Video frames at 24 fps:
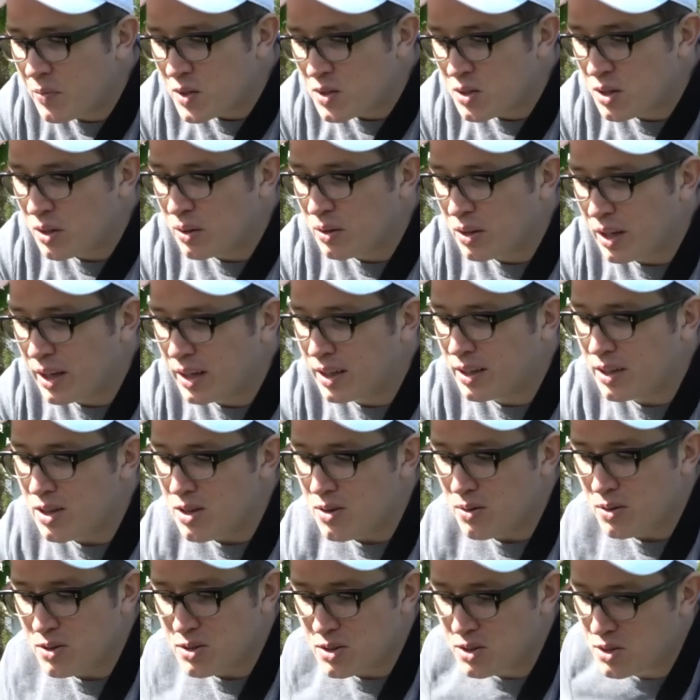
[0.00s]
So luckily
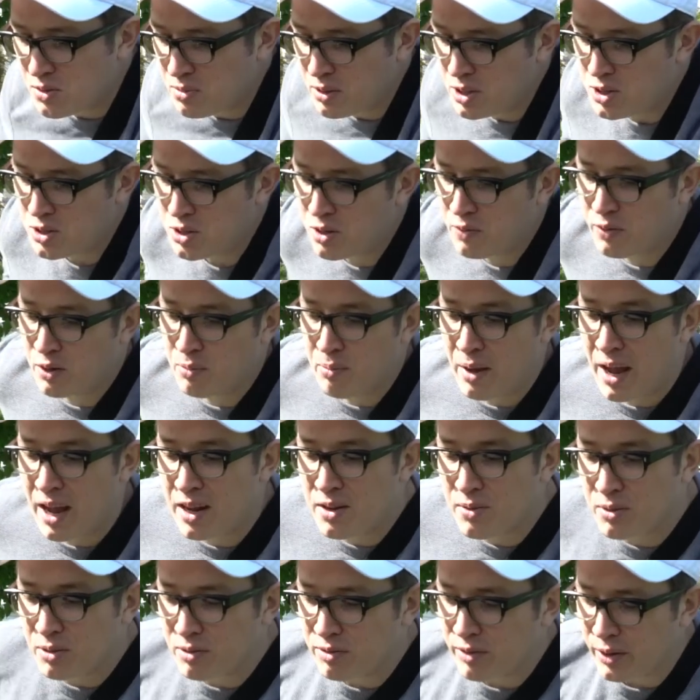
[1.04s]
you can just switch it over to
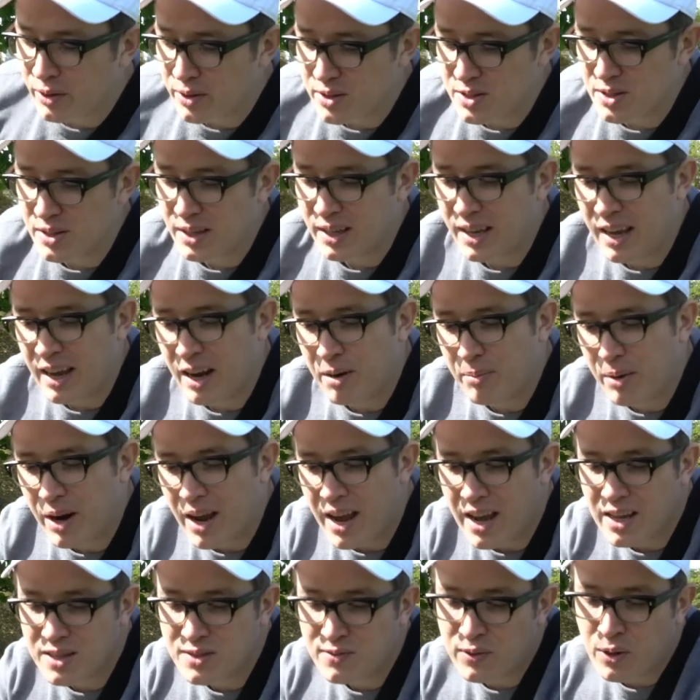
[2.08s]
manual focus, and the camera
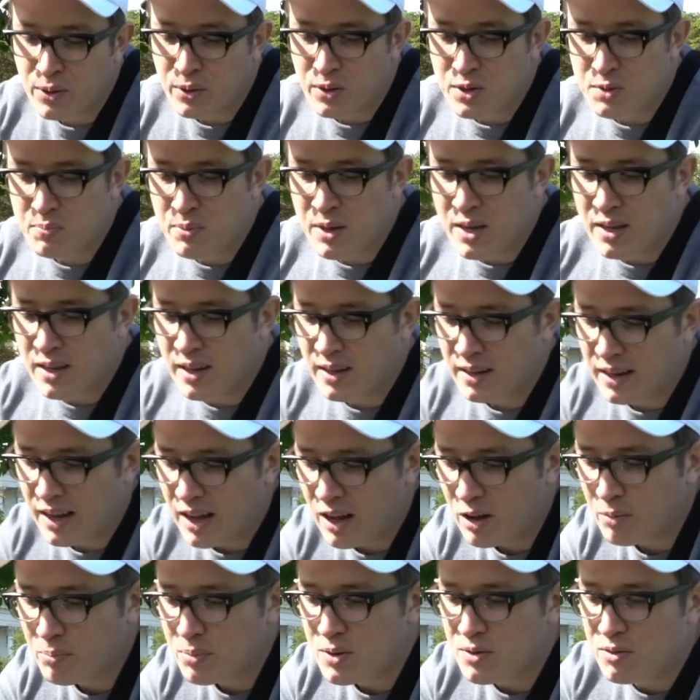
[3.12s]
has focus peaking to
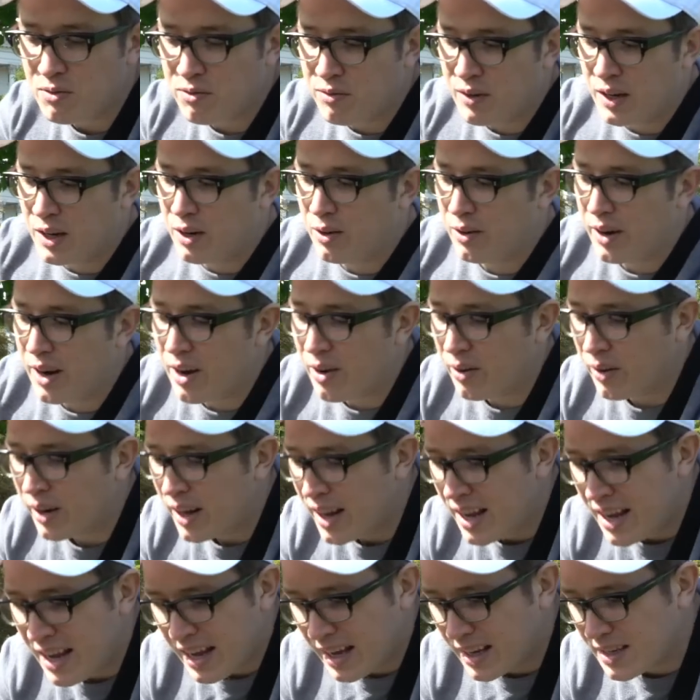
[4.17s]
help you figure out
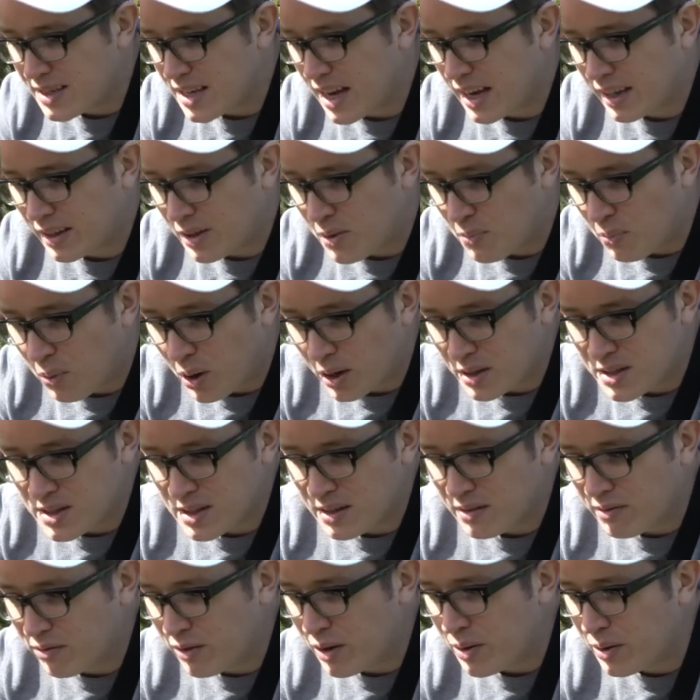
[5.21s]
exactly what's
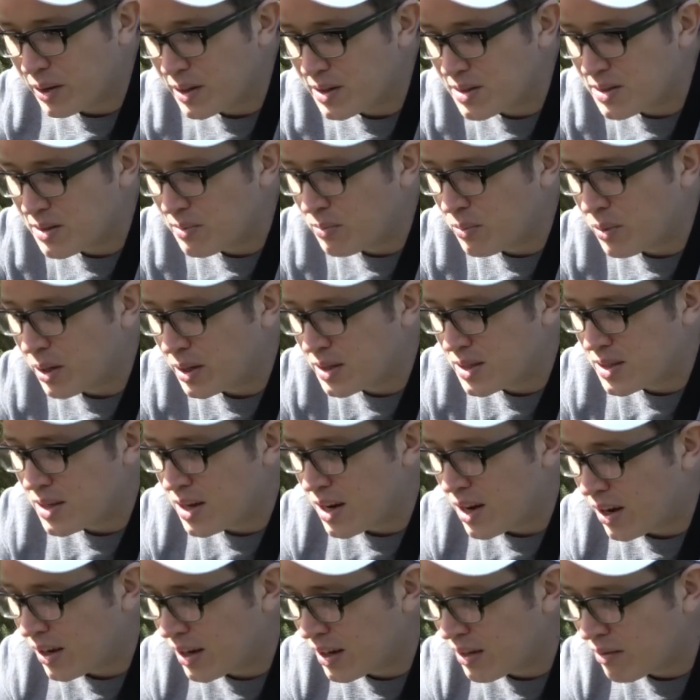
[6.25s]
in focus and what's
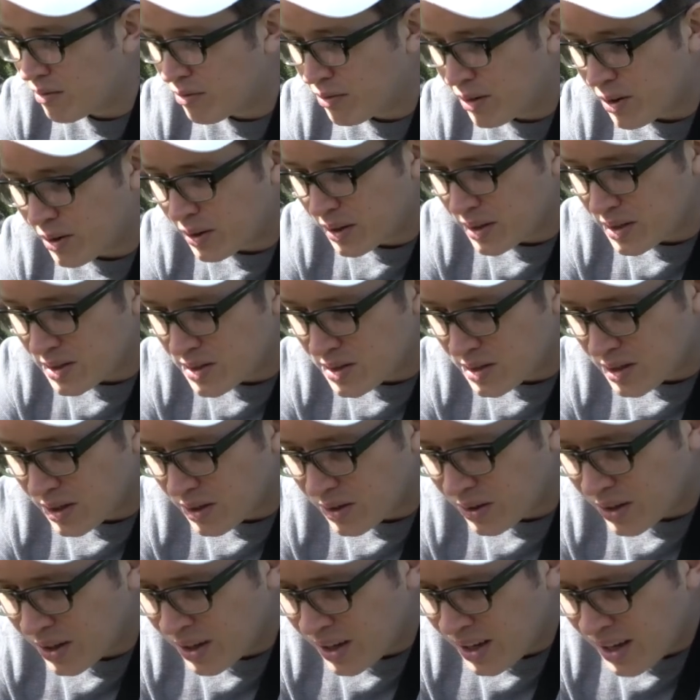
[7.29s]
not in focus.
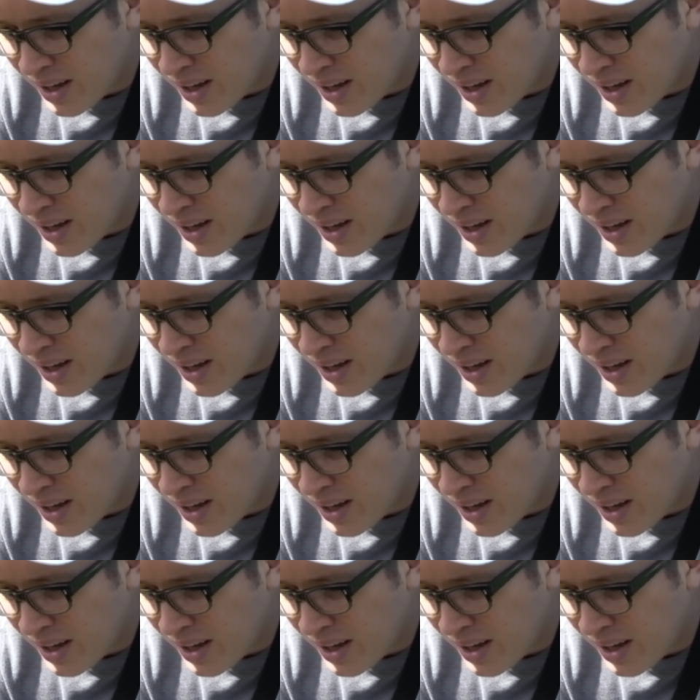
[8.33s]
So